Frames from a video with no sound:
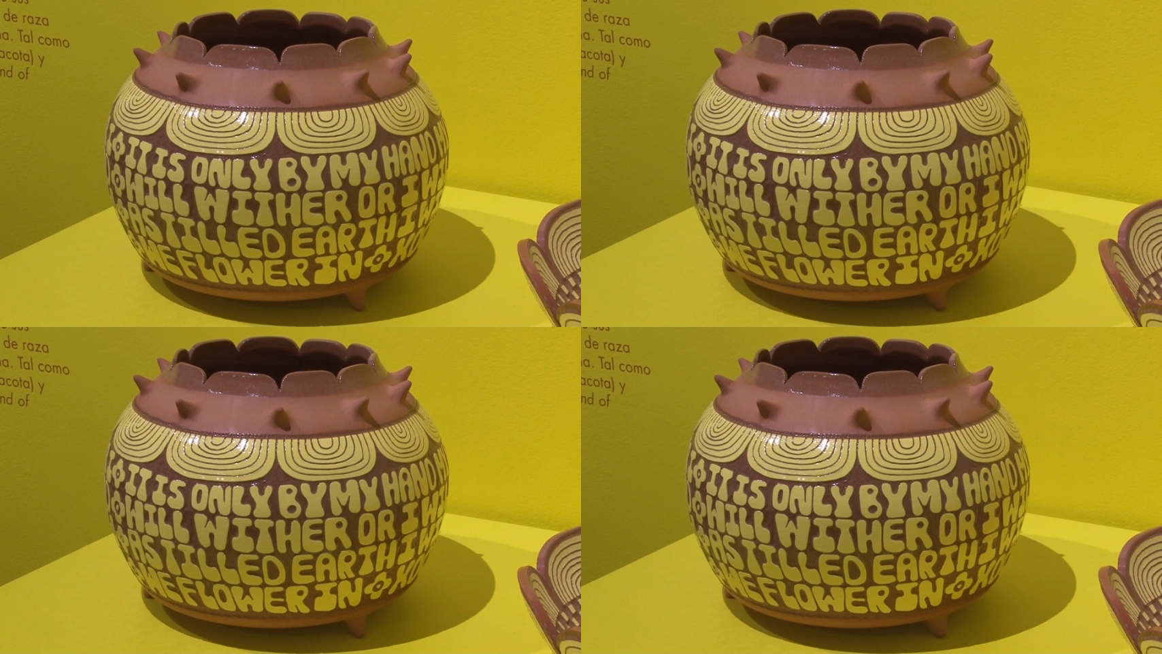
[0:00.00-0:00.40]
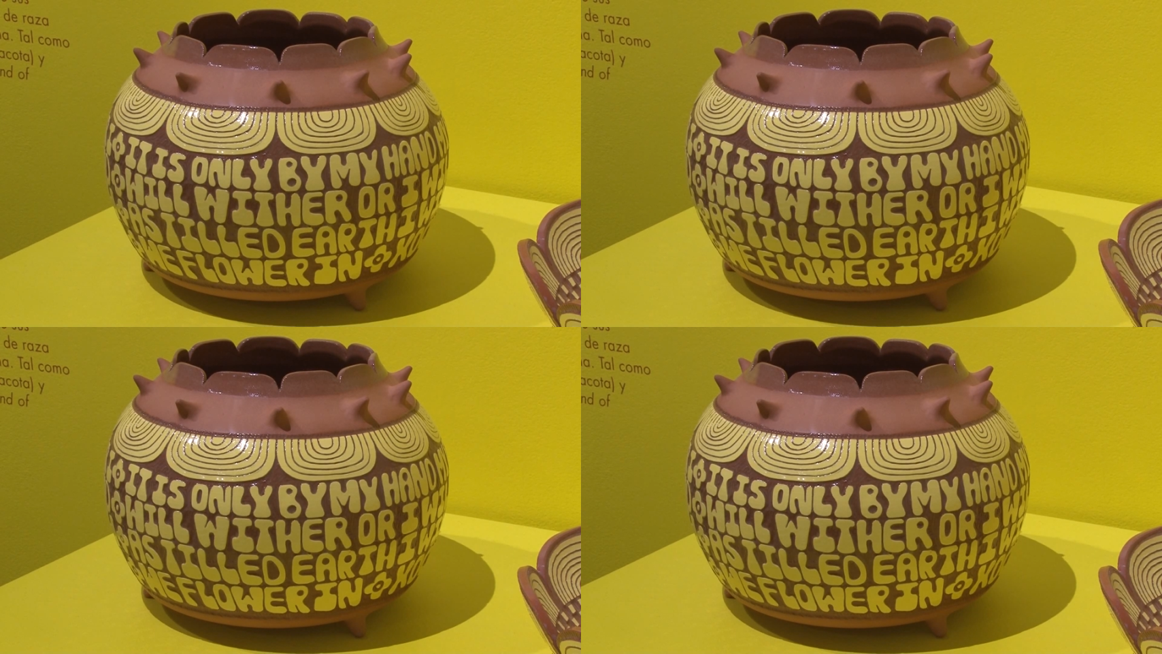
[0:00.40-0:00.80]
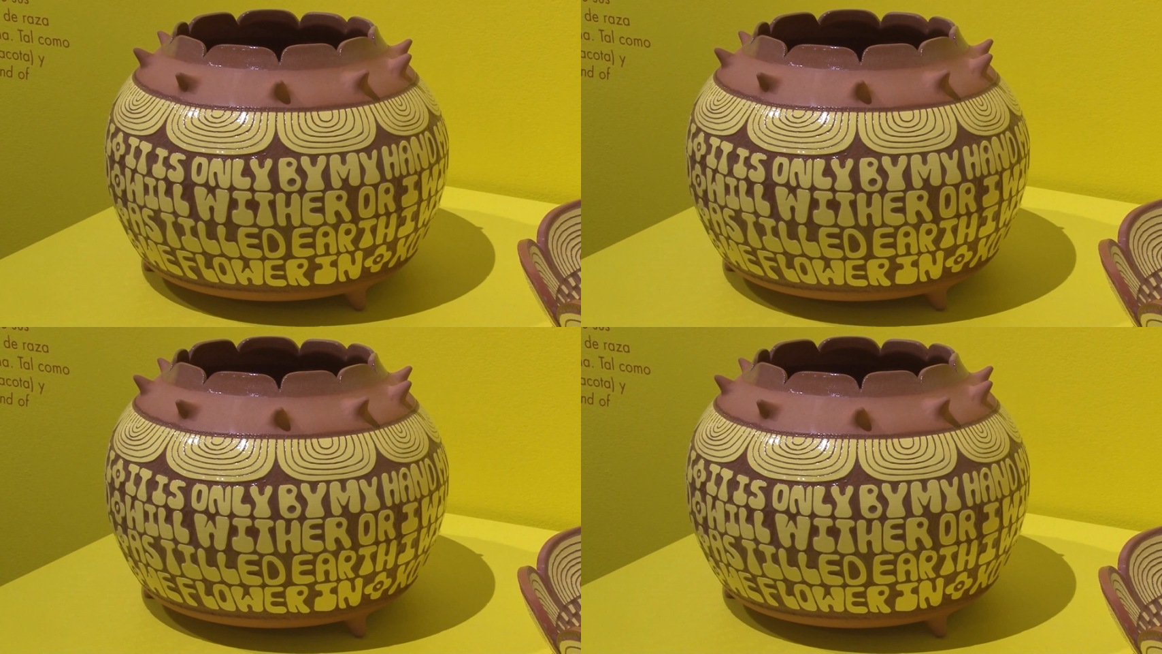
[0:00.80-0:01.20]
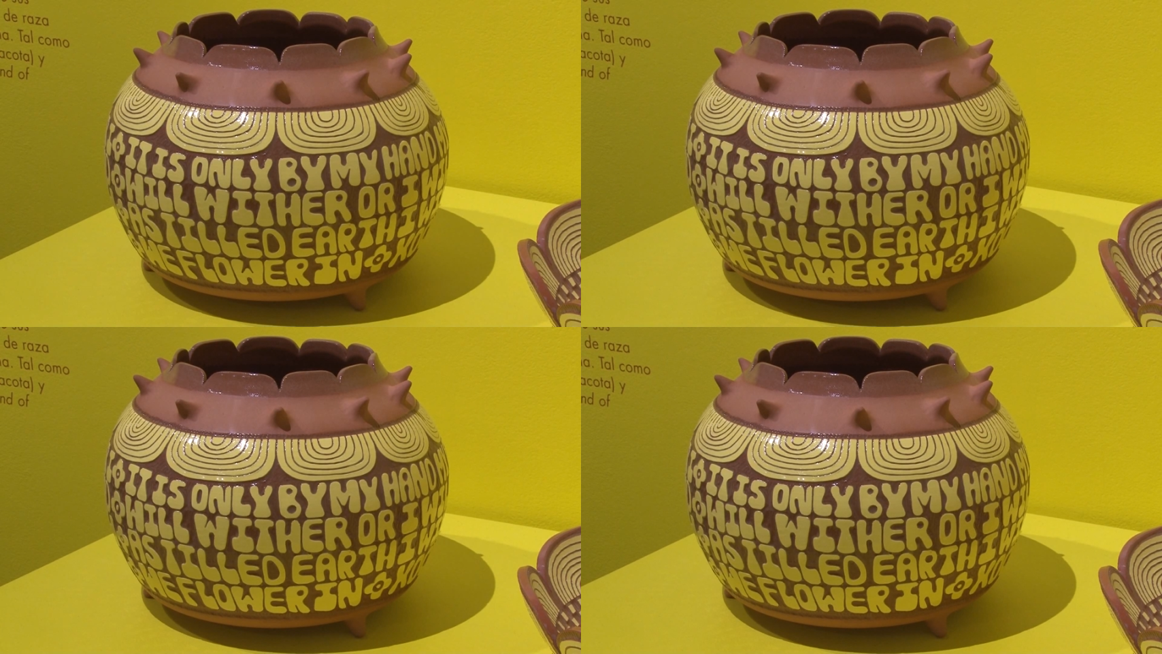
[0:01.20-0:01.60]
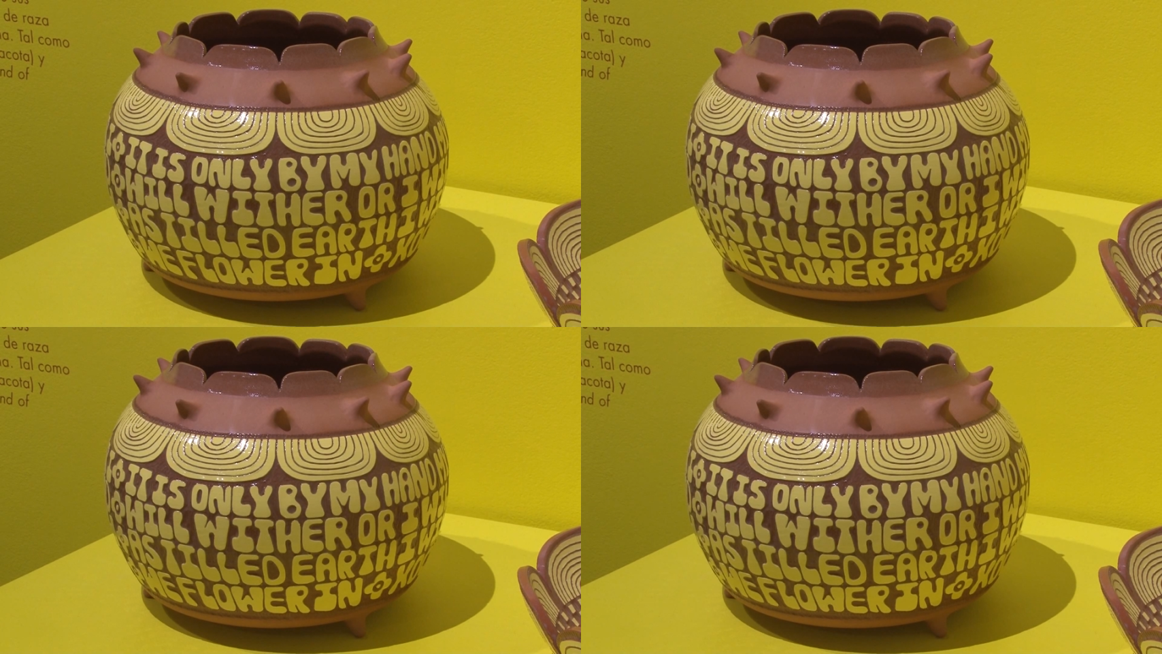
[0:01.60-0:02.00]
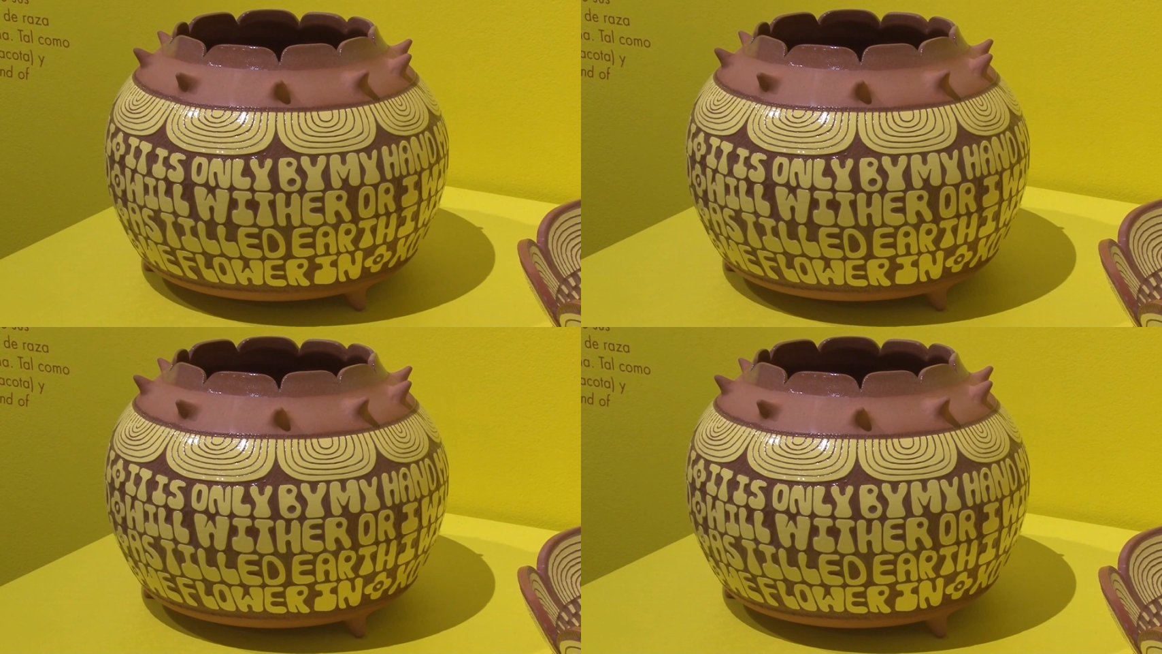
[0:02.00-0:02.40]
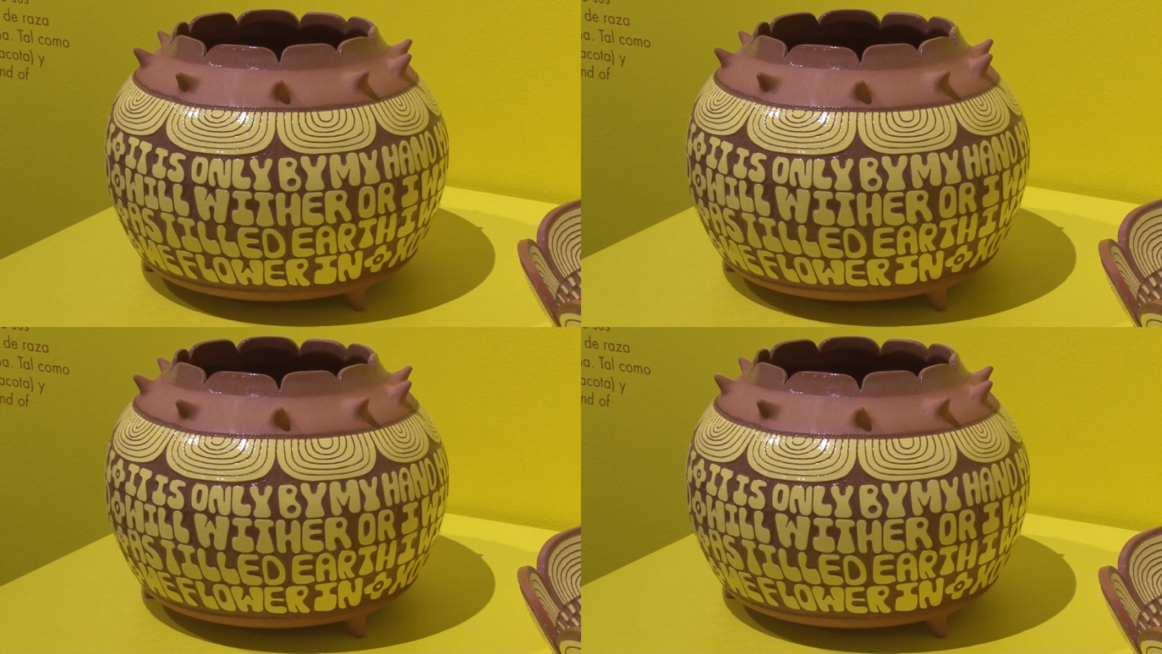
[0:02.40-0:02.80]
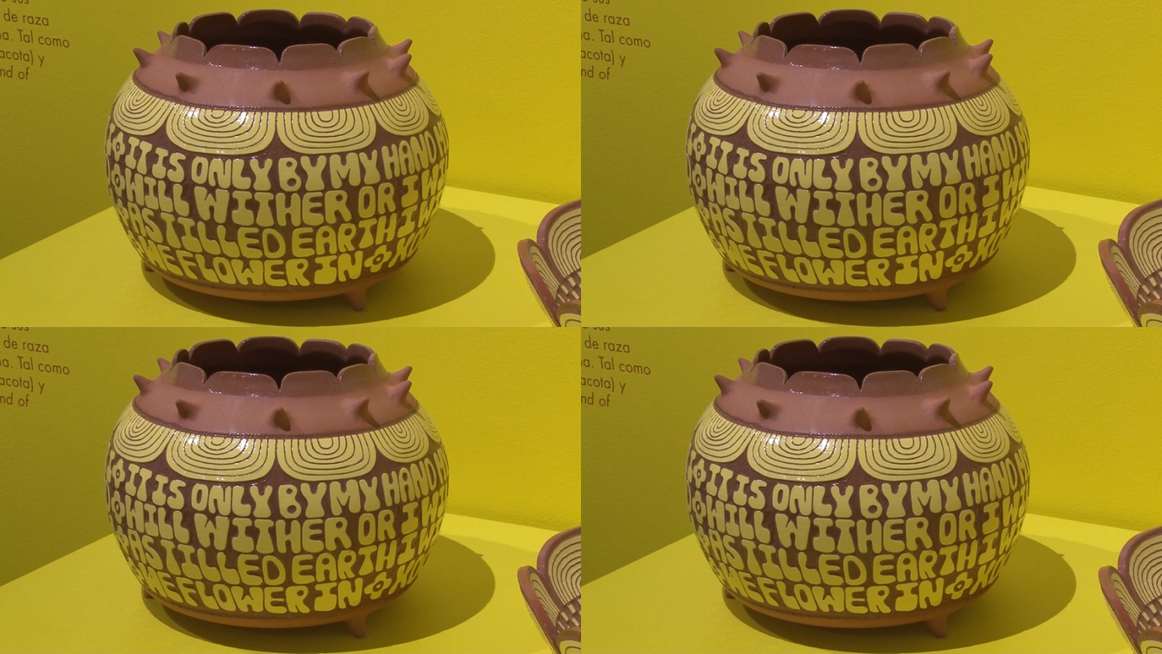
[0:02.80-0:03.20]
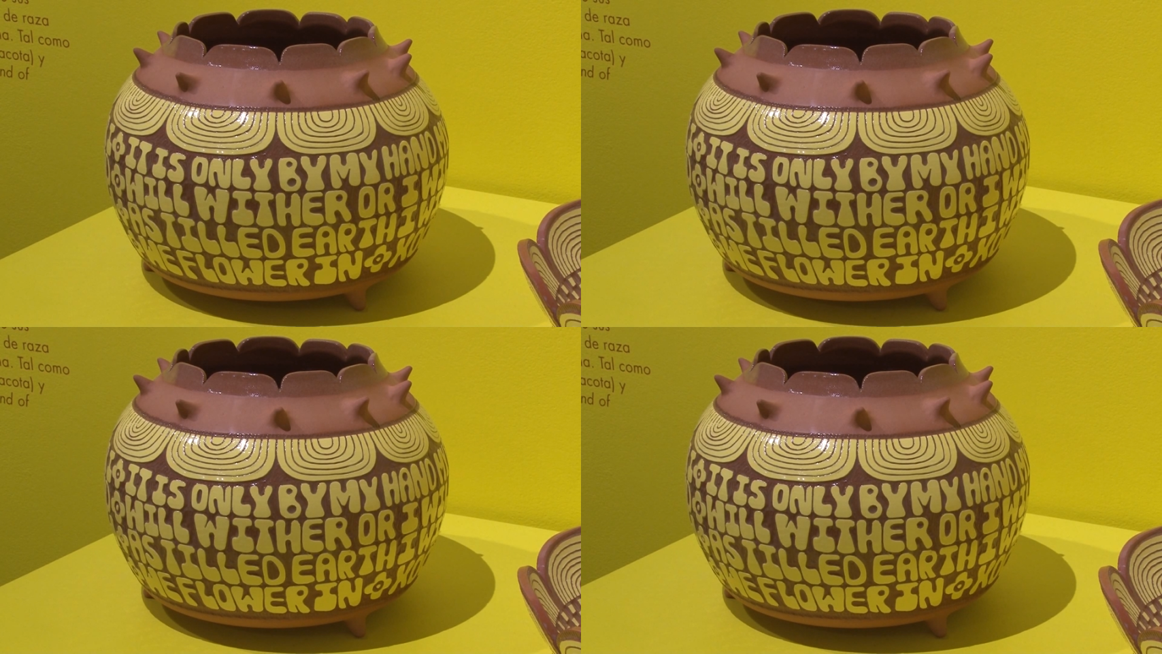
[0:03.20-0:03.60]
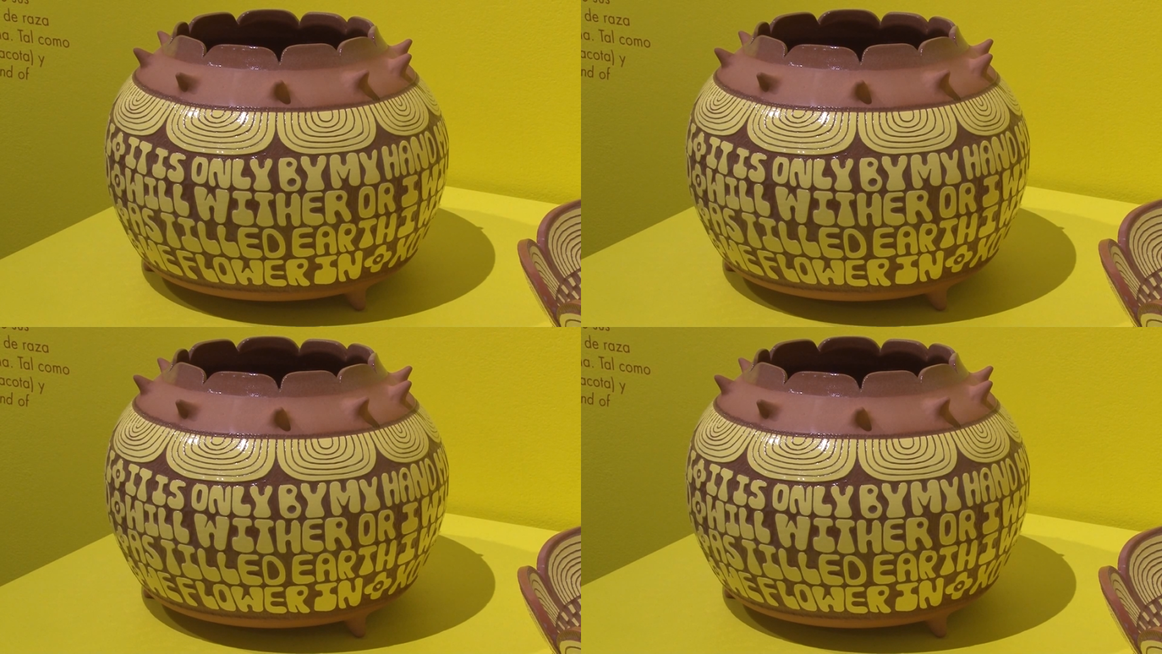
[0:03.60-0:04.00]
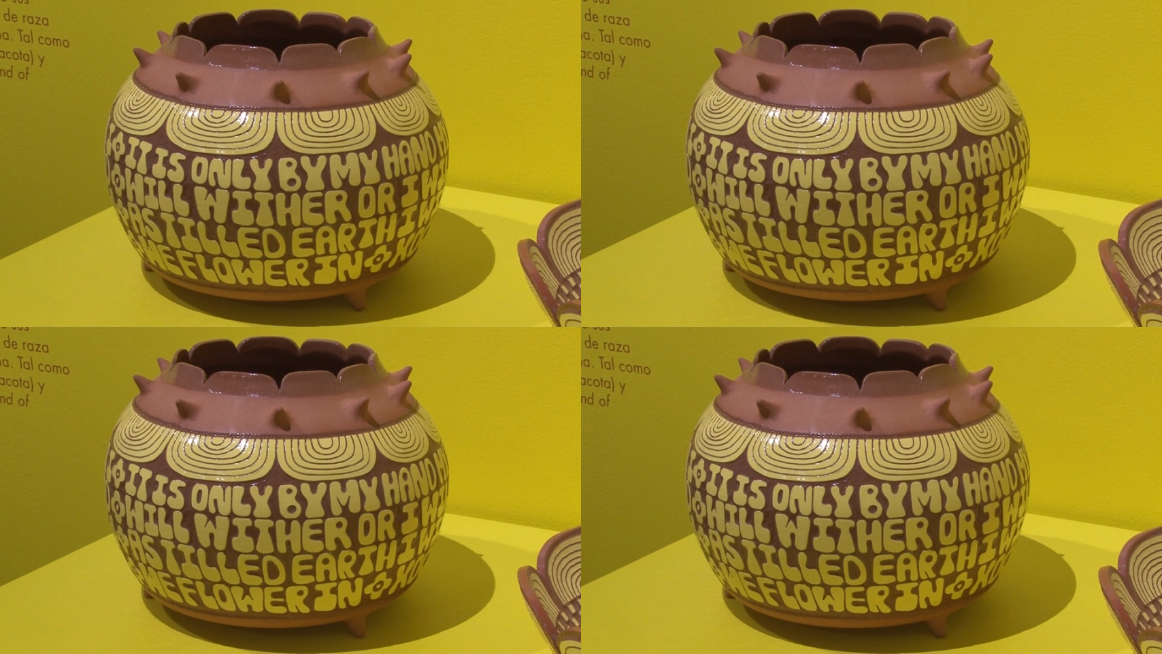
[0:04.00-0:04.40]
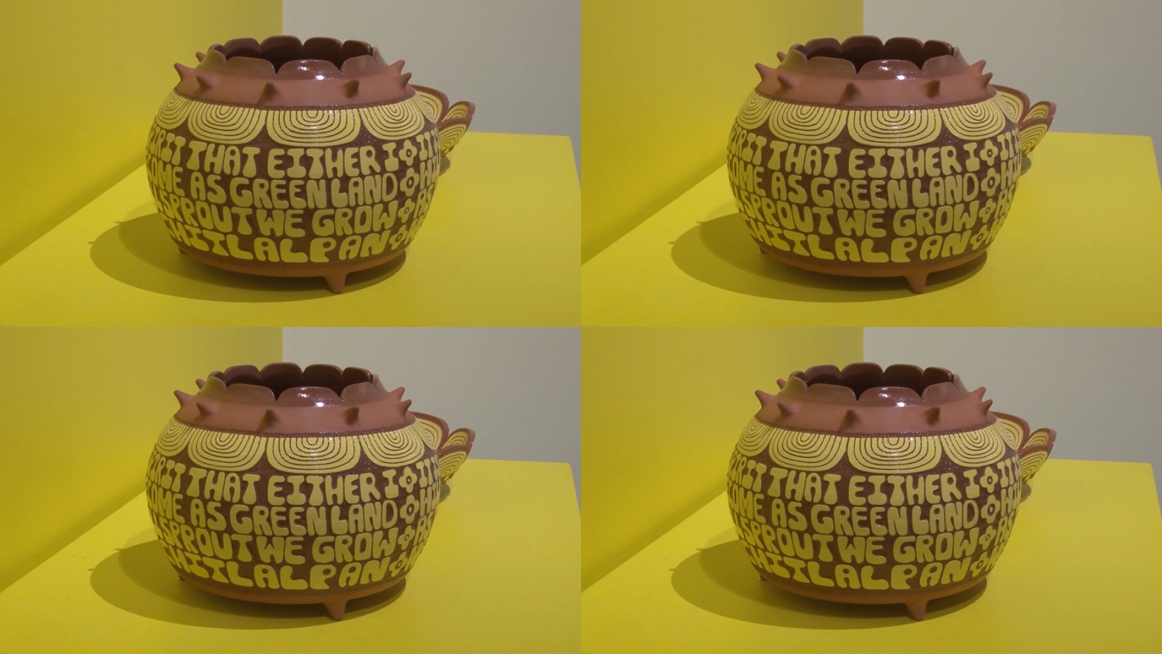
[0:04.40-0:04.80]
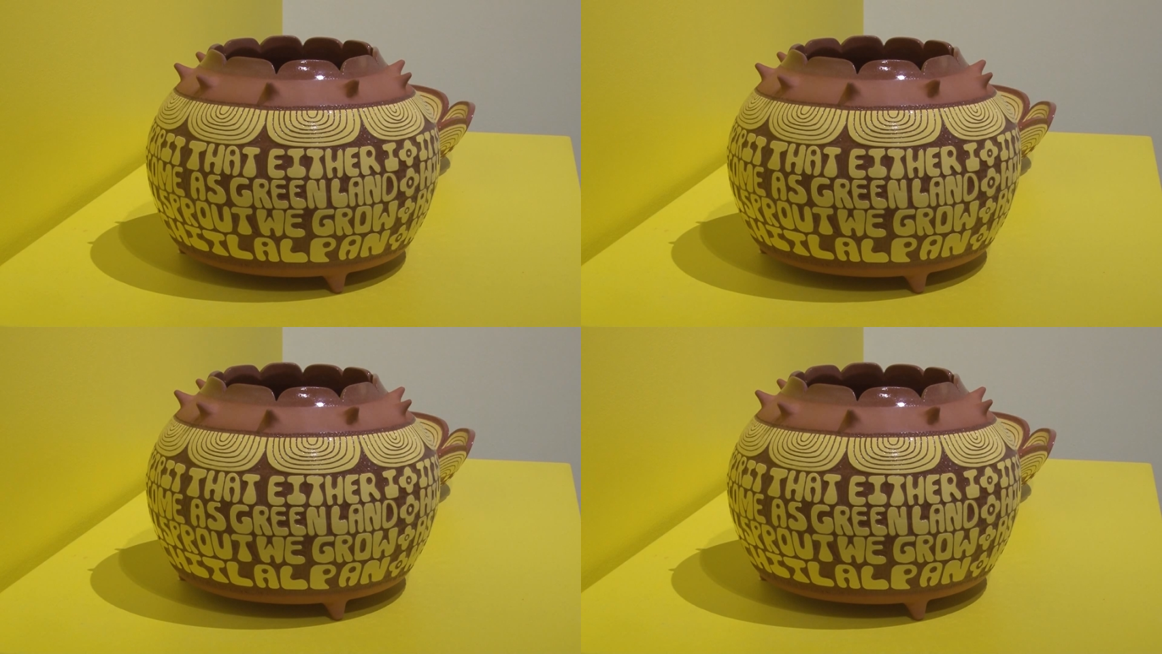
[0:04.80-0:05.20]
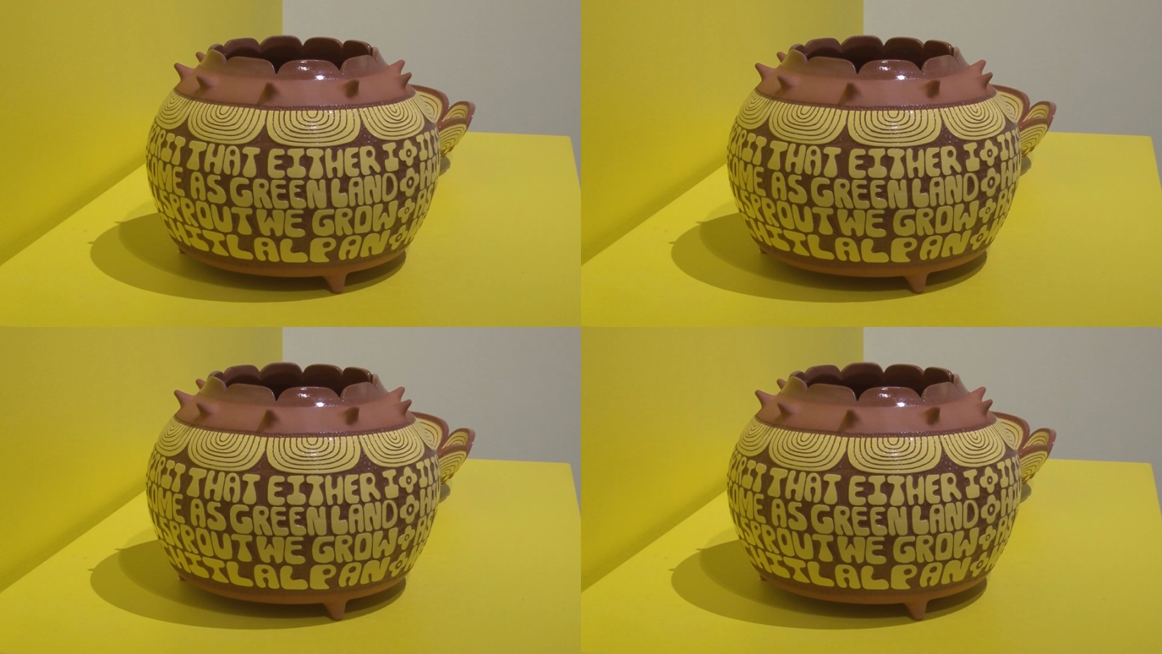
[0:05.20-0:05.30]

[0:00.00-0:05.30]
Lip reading: No face is visible, so there are no lips to read.